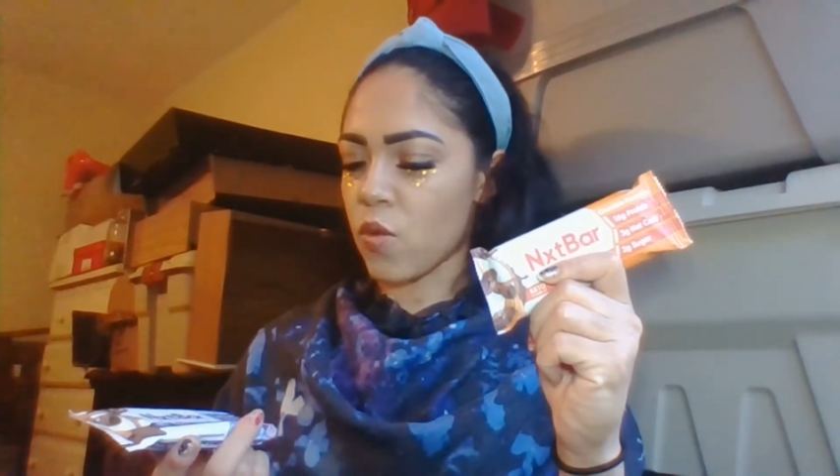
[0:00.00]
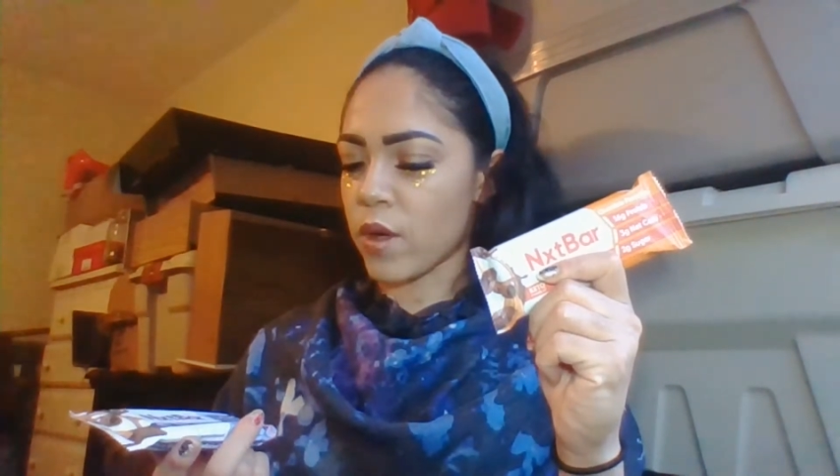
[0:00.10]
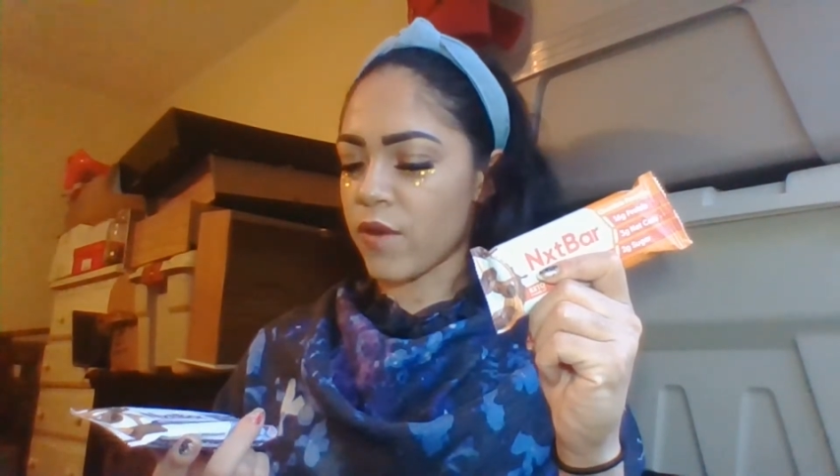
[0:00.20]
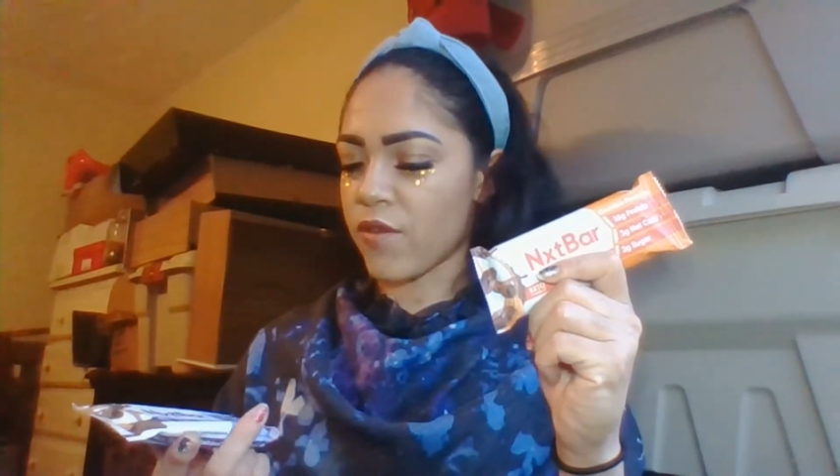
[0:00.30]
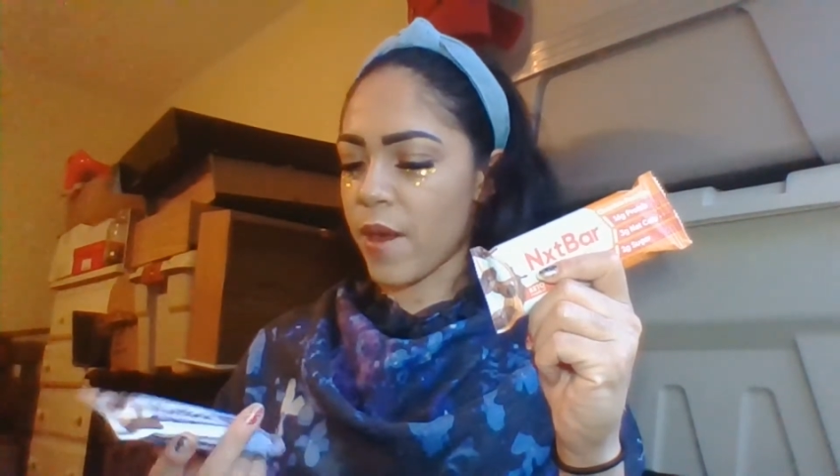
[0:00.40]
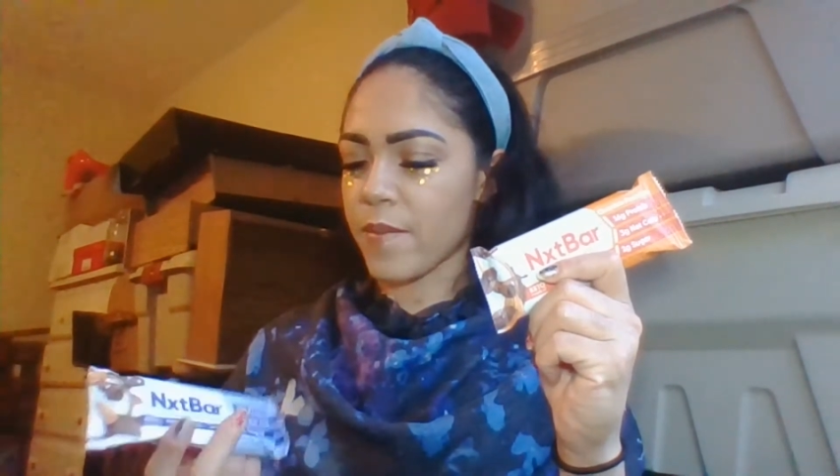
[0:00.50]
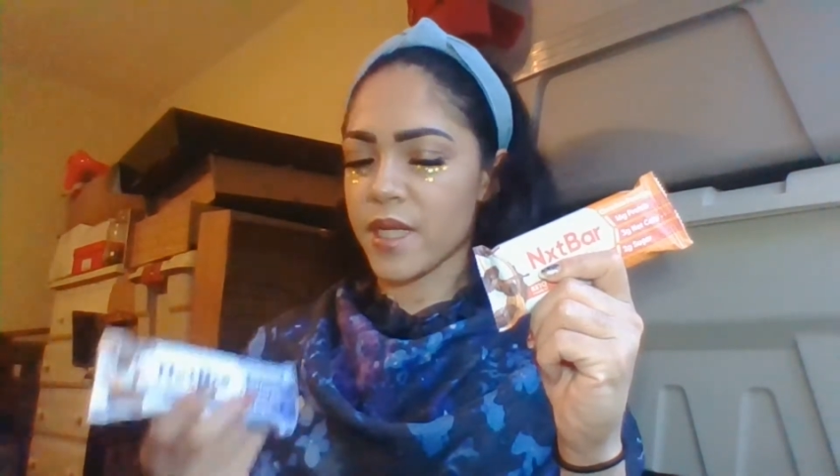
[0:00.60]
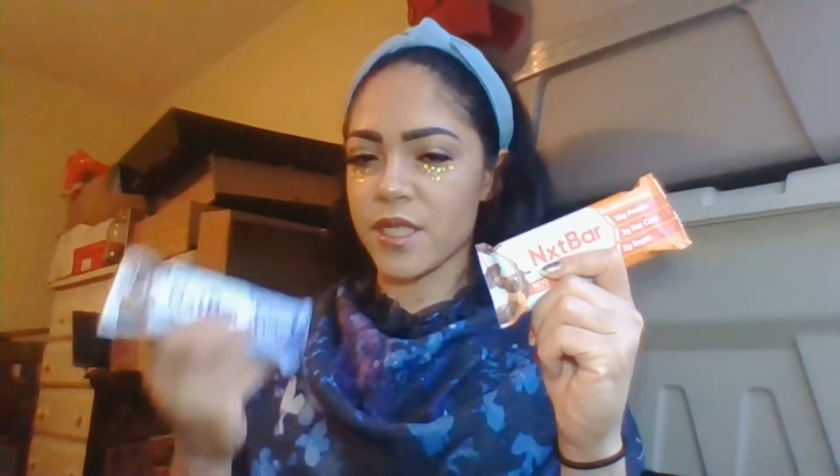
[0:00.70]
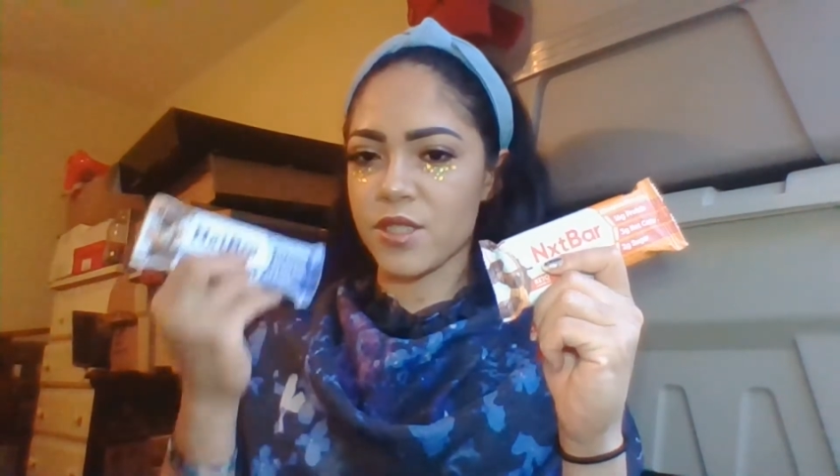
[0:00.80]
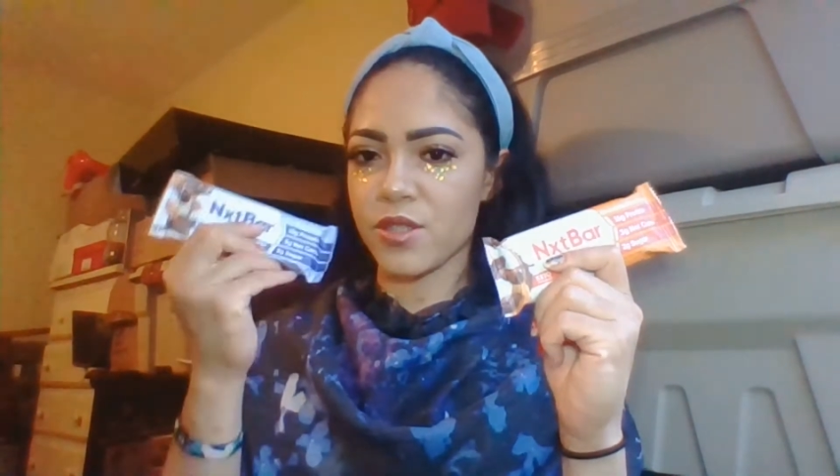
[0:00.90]
one of them
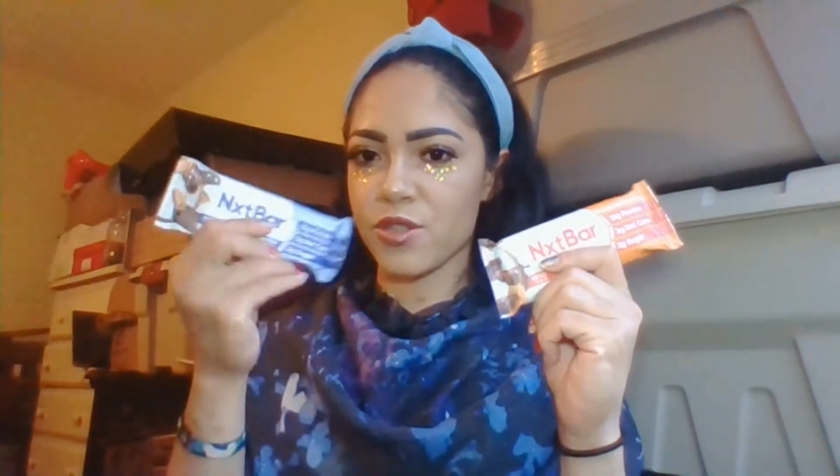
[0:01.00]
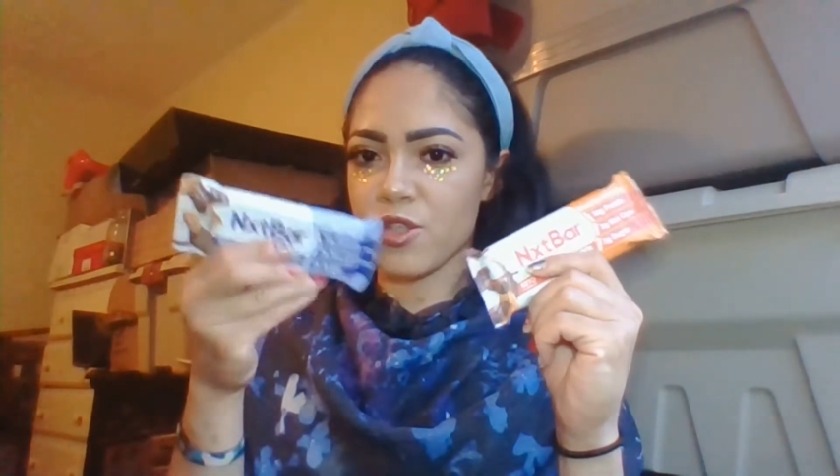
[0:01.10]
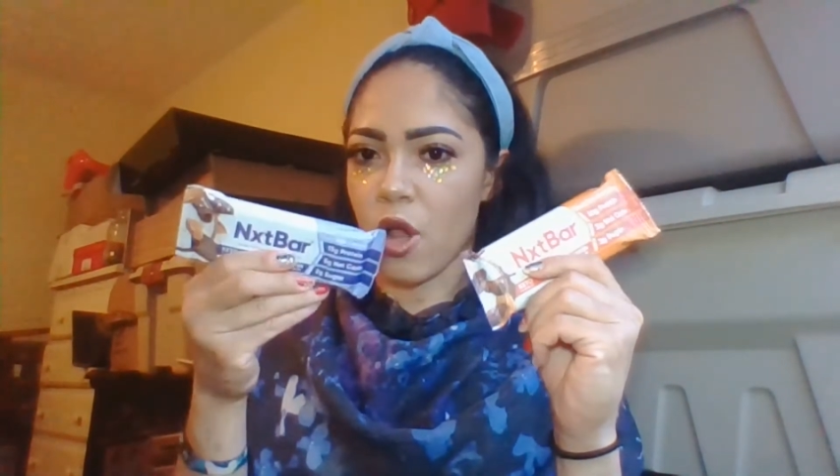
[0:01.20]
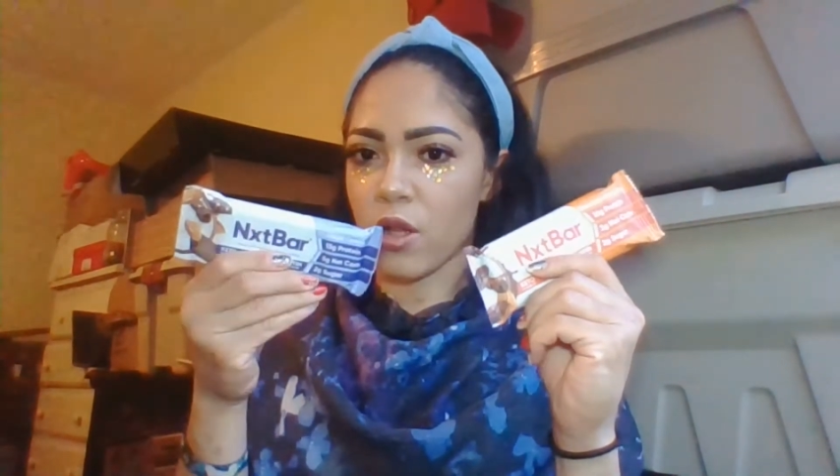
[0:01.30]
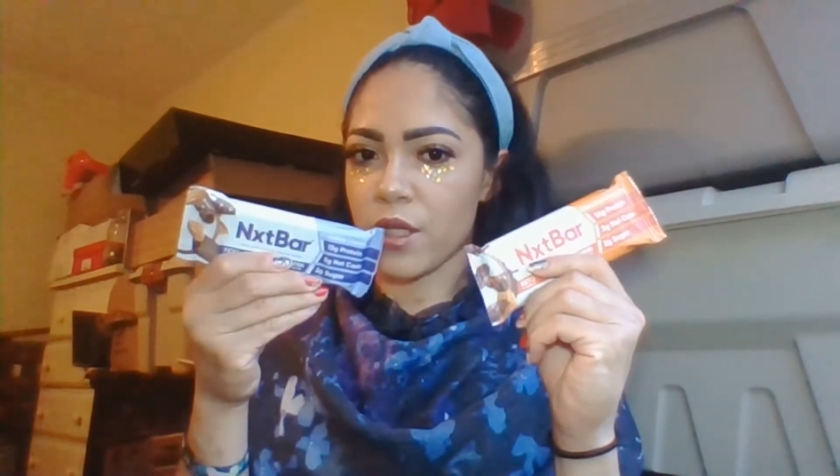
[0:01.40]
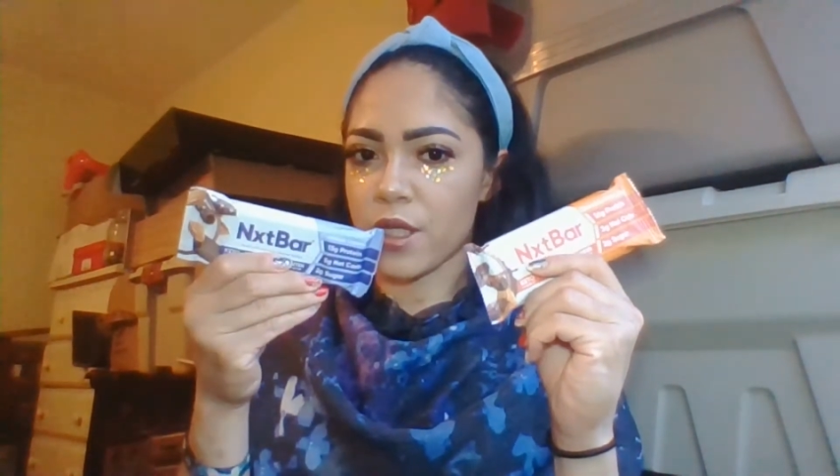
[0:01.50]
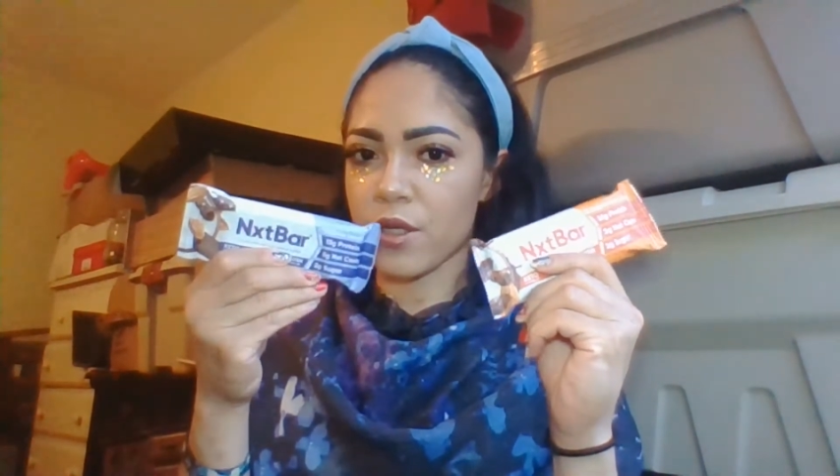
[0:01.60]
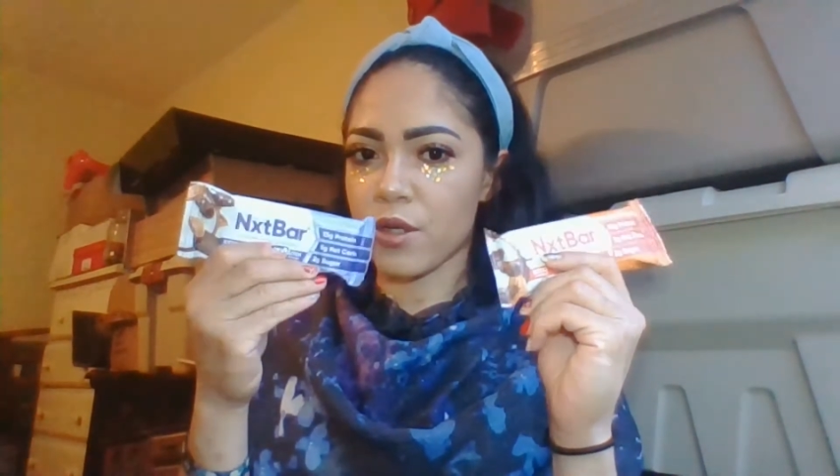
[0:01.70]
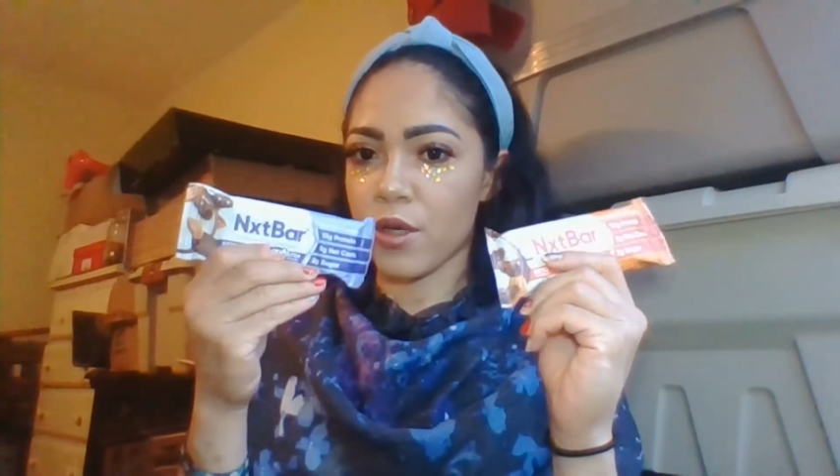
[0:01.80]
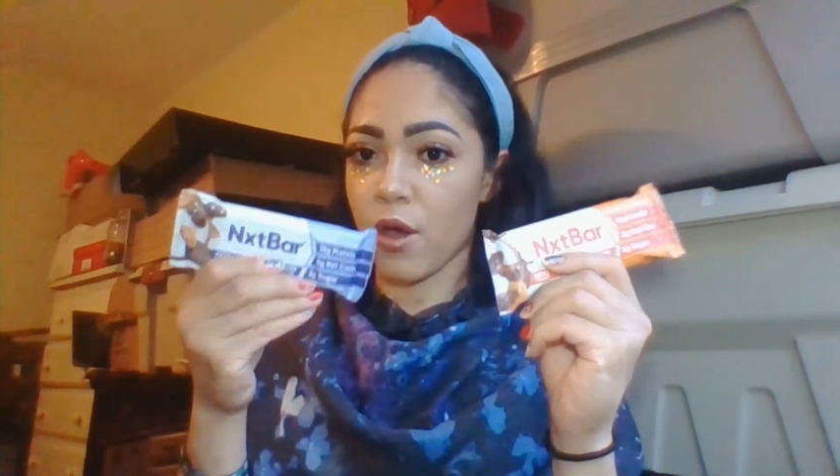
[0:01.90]
is chocolate
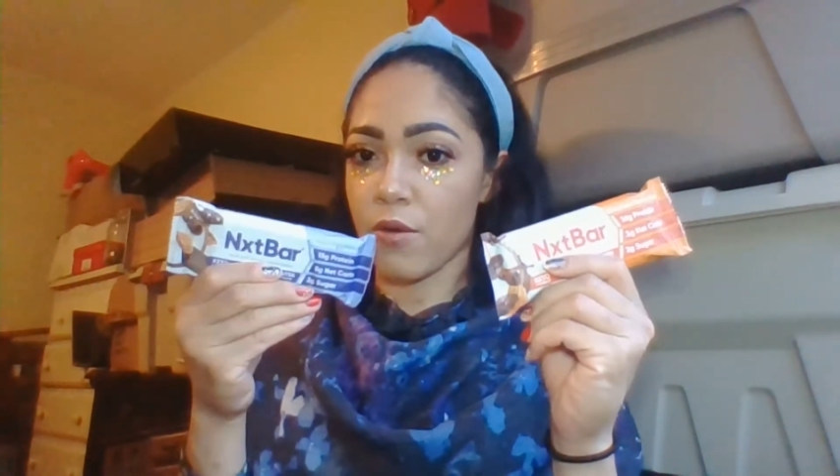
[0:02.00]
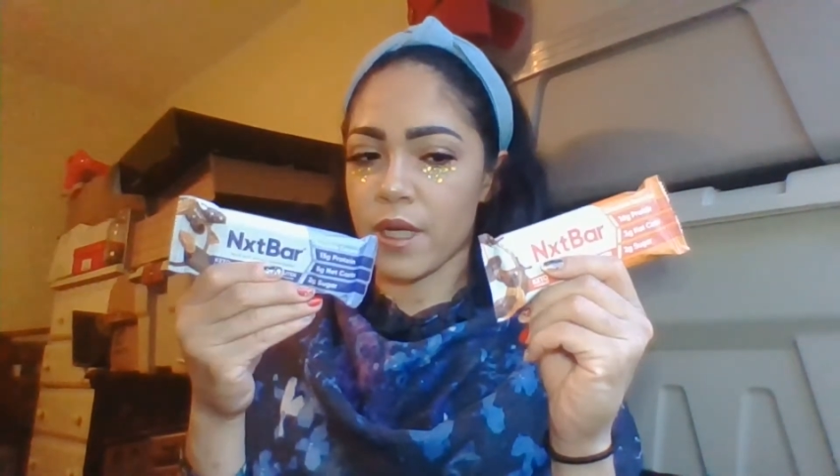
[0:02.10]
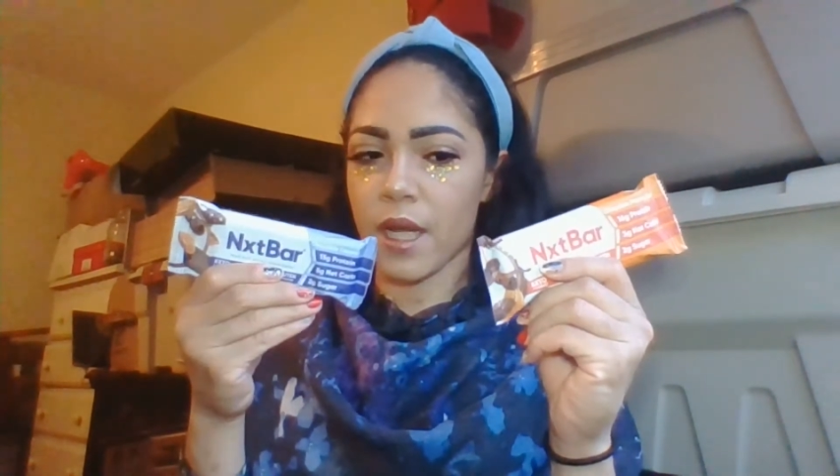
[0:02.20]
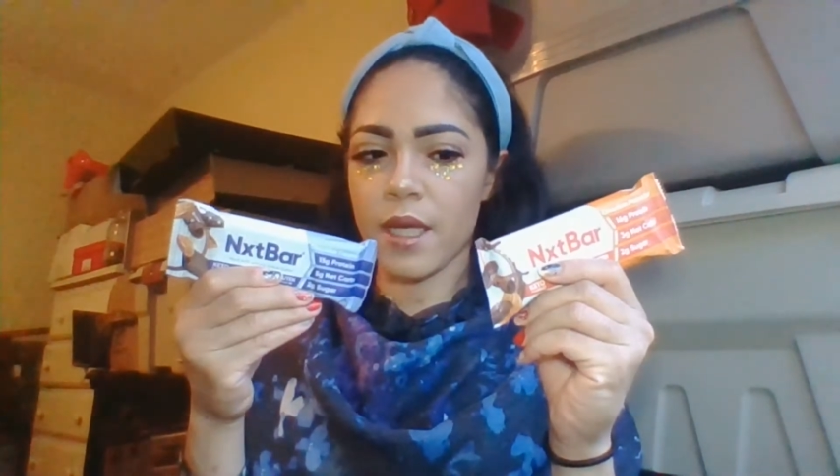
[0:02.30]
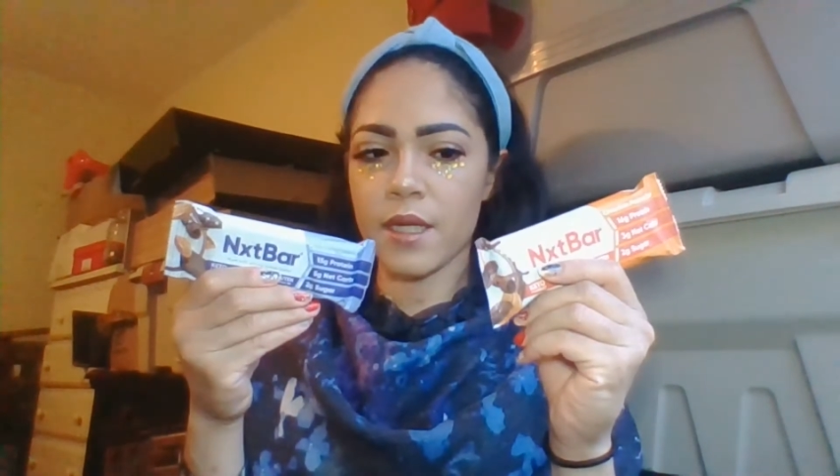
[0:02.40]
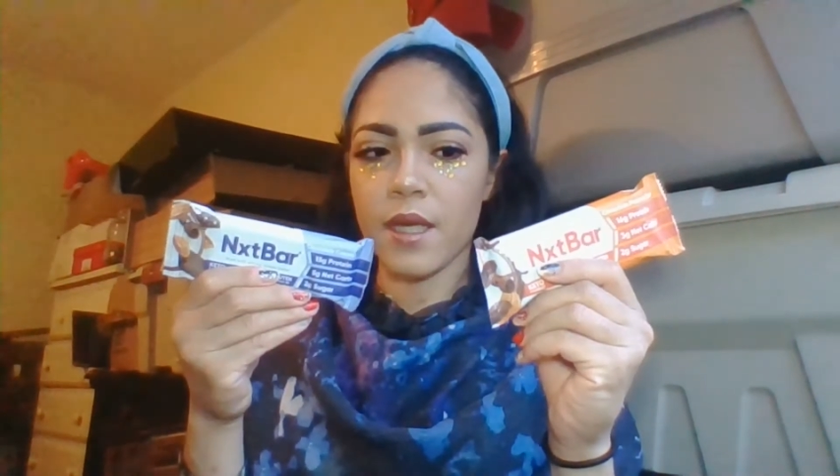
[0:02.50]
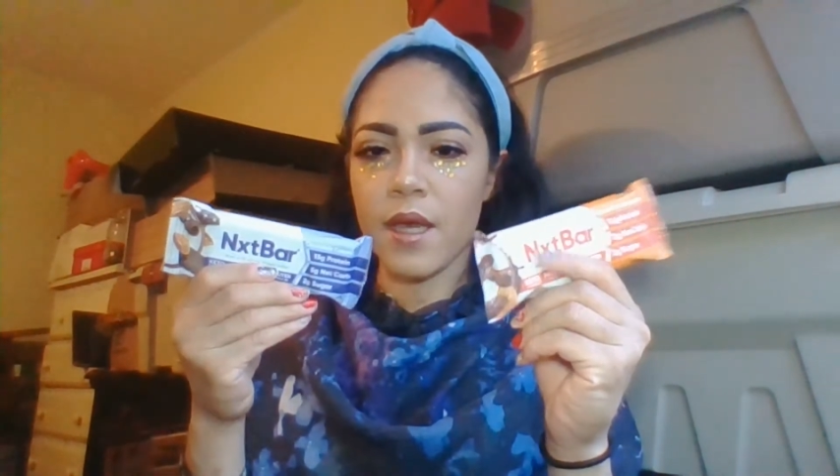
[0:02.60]
coconut.